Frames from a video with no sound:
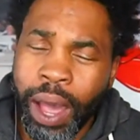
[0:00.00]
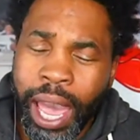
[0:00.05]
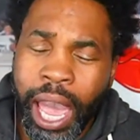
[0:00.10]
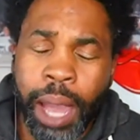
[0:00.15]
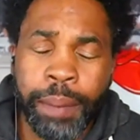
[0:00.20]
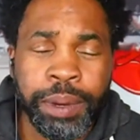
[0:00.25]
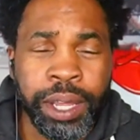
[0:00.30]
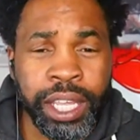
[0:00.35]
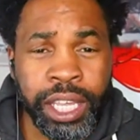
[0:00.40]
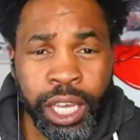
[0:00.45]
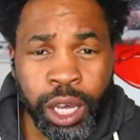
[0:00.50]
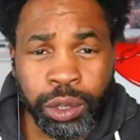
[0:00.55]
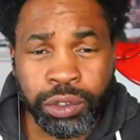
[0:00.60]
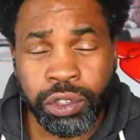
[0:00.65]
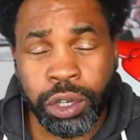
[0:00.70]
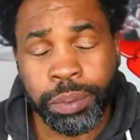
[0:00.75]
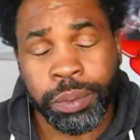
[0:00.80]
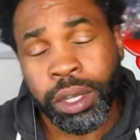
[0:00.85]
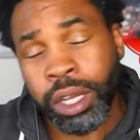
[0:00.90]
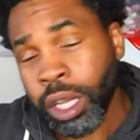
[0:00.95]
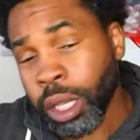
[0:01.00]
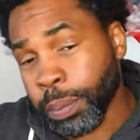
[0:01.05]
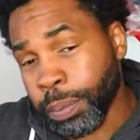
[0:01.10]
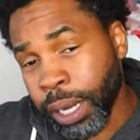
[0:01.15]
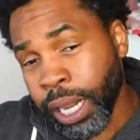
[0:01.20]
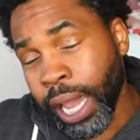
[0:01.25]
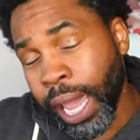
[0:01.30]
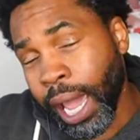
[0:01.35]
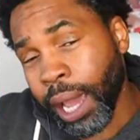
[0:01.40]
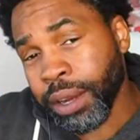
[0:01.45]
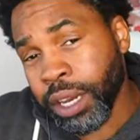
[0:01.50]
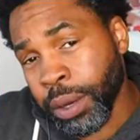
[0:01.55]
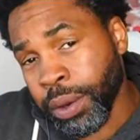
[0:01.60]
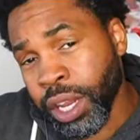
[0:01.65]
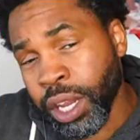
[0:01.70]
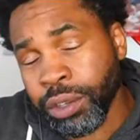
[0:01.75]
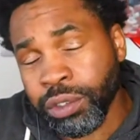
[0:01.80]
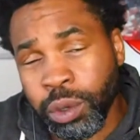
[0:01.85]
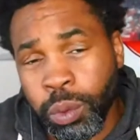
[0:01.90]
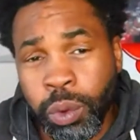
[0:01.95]
Anthony Yildirim, but Anthony
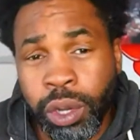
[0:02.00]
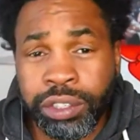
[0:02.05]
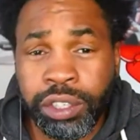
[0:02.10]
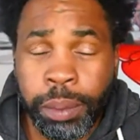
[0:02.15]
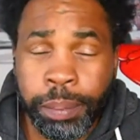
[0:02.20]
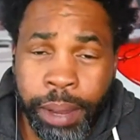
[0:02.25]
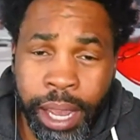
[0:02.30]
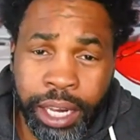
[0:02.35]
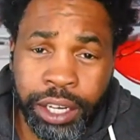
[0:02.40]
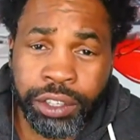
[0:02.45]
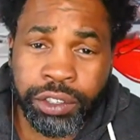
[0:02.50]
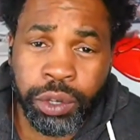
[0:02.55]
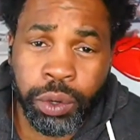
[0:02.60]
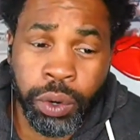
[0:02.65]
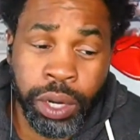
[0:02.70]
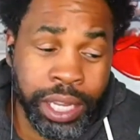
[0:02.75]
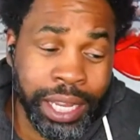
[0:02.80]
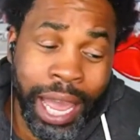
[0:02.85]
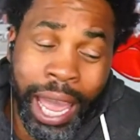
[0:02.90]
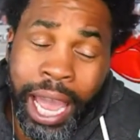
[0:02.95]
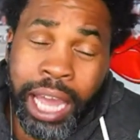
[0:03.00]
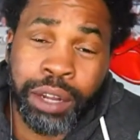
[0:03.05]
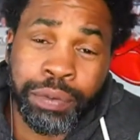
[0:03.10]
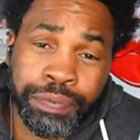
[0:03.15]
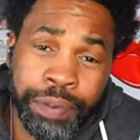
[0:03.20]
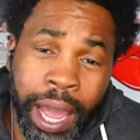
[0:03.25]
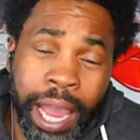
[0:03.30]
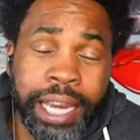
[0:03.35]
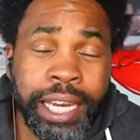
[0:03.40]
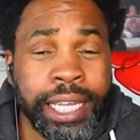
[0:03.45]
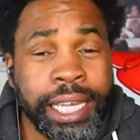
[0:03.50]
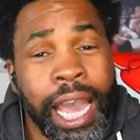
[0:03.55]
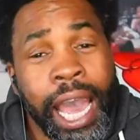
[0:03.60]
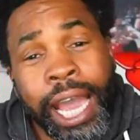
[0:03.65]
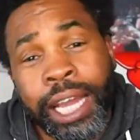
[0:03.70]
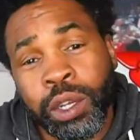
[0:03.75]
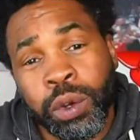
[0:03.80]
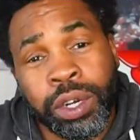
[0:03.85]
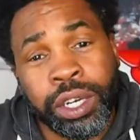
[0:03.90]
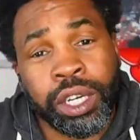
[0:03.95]
Yildirim was a mandatory. He had to fight the guy
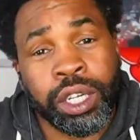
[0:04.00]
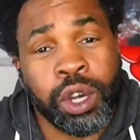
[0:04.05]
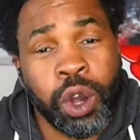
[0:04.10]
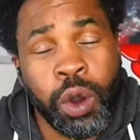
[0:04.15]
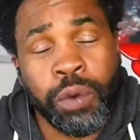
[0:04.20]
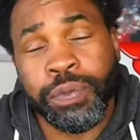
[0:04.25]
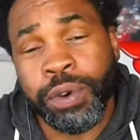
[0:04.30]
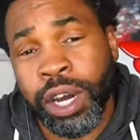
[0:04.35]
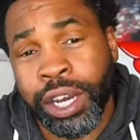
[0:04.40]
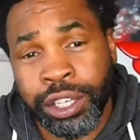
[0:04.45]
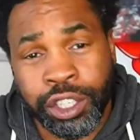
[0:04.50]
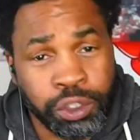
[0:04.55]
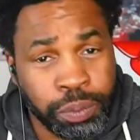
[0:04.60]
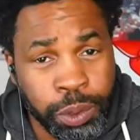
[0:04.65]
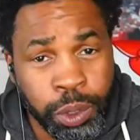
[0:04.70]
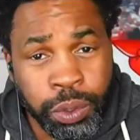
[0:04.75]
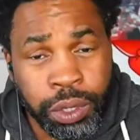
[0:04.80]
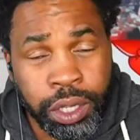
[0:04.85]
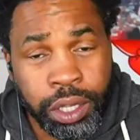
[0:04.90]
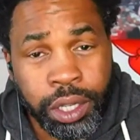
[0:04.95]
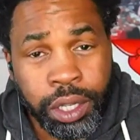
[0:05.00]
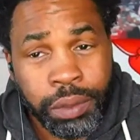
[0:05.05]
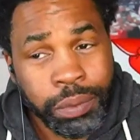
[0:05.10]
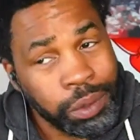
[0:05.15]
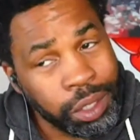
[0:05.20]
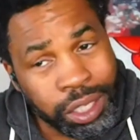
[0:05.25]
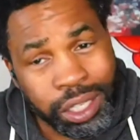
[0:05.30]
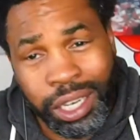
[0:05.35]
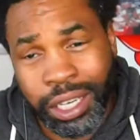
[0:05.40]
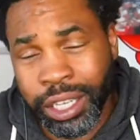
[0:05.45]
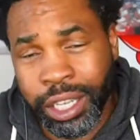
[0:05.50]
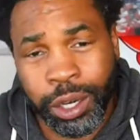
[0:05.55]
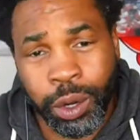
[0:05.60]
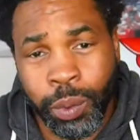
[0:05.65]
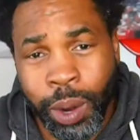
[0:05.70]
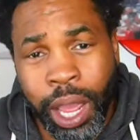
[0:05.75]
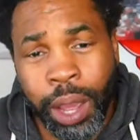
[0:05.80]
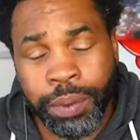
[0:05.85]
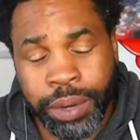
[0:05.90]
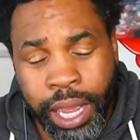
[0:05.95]
in order to go for undisputed. He couldn't get
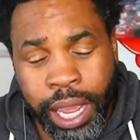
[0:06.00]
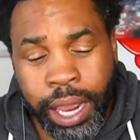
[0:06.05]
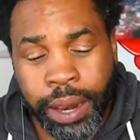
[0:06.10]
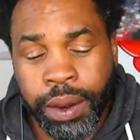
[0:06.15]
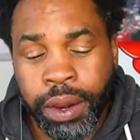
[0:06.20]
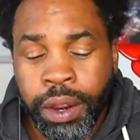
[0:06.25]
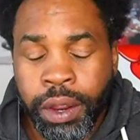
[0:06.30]
around that.